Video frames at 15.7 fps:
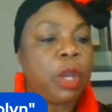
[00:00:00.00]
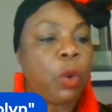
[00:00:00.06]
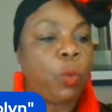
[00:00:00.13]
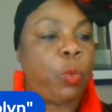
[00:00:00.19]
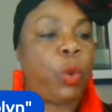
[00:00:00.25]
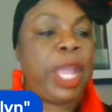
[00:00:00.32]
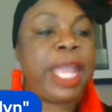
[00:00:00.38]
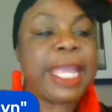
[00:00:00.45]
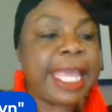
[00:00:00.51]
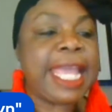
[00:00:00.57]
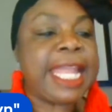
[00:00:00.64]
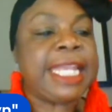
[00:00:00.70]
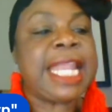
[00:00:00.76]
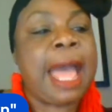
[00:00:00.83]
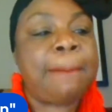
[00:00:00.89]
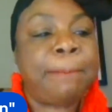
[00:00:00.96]
We
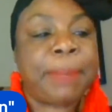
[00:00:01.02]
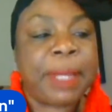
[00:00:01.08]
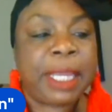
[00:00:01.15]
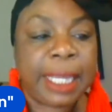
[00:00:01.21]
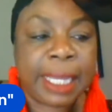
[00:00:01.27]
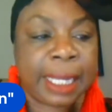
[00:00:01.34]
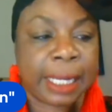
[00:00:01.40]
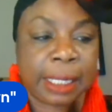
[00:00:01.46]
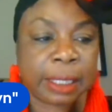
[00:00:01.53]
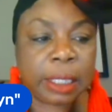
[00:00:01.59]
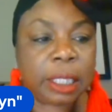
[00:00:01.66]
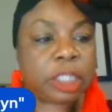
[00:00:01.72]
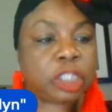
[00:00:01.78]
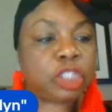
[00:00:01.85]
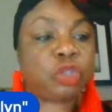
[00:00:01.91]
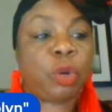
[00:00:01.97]
cannot be any
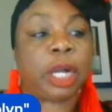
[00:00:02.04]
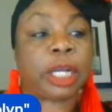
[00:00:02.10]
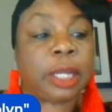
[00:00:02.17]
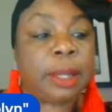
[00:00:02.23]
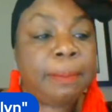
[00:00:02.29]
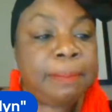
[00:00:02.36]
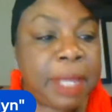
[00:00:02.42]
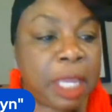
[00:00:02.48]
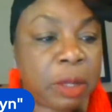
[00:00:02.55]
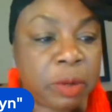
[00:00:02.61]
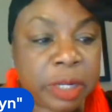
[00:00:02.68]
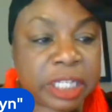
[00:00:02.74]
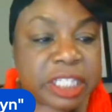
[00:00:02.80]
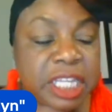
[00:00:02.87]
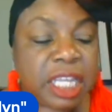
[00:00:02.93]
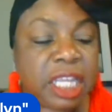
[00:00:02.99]
good to our
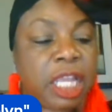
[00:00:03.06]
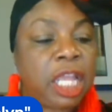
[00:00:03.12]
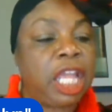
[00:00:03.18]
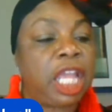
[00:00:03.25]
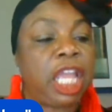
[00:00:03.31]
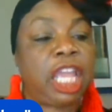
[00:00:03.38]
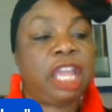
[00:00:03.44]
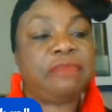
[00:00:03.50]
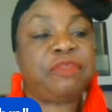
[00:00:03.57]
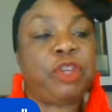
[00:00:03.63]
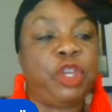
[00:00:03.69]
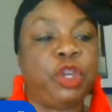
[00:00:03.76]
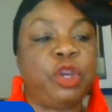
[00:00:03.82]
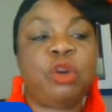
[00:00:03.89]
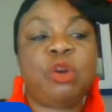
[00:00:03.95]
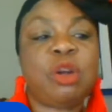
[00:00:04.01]
community if
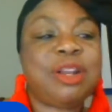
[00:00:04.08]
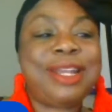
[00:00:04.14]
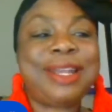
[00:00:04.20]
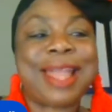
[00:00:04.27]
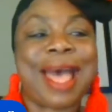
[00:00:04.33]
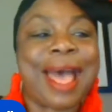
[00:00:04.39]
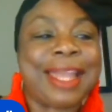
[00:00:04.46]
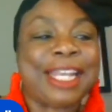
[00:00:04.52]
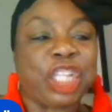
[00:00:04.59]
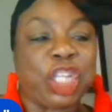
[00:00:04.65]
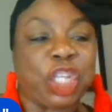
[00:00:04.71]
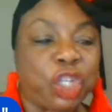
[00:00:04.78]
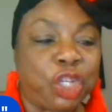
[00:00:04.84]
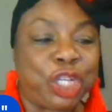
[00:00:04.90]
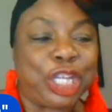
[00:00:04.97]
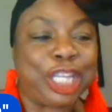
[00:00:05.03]
you're not
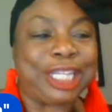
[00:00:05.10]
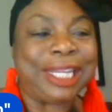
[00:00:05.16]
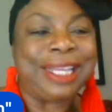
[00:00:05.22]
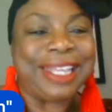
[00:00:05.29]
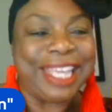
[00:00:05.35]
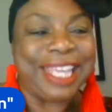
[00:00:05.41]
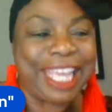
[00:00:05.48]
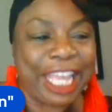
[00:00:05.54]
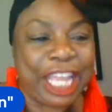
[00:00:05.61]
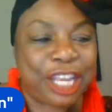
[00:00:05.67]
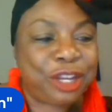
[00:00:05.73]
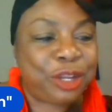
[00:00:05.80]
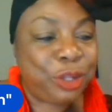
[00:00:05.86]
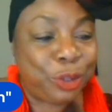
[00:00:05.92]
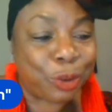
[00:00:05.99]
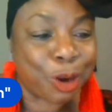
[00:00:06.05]
good
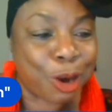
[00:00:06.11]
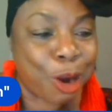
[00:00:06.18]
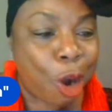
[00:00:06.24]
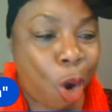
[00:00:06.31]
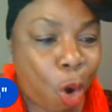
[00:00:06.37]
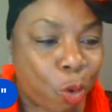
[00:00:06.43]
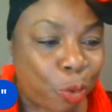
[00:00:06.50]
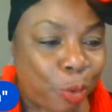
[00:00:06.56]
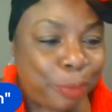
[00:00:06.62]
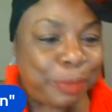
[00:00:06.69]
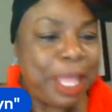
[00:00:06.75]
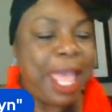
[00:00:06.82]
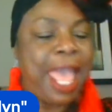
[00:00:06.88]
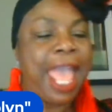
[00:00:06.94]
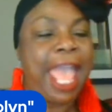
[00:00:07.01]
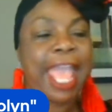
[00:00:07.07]
in your home.
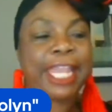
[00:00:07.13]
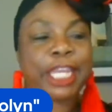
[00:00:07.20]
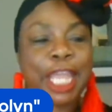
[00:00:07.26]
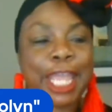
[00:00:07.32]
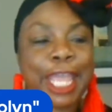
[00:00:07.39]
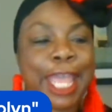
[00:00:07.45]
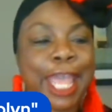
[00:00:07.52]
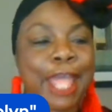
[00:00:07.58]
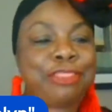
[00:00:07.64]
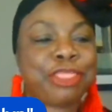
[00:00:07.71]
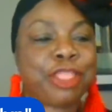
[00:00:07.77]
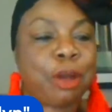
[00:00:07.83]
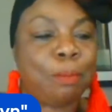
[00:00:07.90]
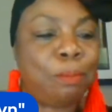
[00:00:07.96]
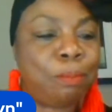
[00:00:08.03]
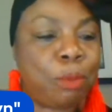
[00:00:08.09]
And in
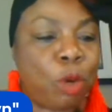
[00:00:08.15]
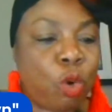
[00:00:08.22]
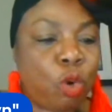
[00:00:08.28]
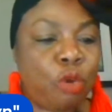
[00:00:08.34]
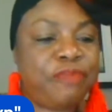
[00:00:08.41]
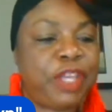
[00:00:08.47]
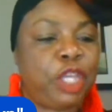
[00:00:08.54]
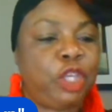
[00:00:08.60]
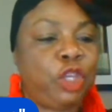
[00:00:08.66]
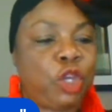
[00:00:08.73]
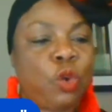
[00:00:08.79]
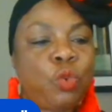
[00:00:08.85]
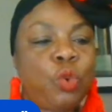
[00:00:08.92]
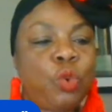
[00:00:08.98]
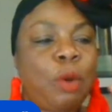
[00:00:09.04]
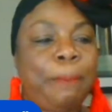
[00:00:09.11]
the movie,
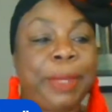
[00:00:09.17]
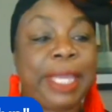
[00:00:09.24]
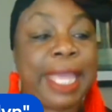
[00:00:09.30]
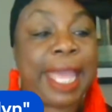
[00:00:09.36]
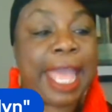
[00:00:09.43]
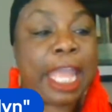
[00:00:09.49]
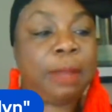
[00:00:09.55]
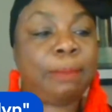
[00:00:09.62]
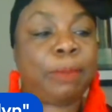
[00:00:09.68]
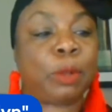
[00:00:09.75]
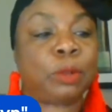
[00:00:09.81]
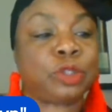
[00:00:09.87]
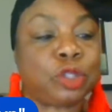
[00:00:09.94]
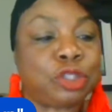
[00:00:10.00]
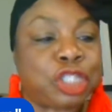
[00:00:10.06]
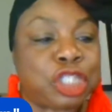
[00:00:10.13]
you will be able
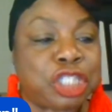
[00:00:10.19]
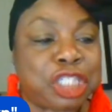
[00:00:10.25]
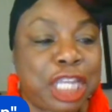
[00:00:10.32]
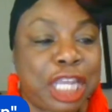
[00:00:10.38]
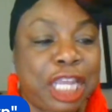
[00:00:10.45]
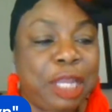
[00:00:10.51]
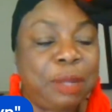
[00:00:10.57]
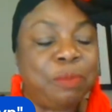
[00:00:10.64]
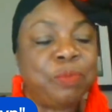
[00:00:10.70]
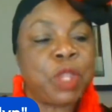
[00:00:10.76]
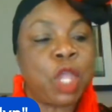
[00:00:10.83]
to see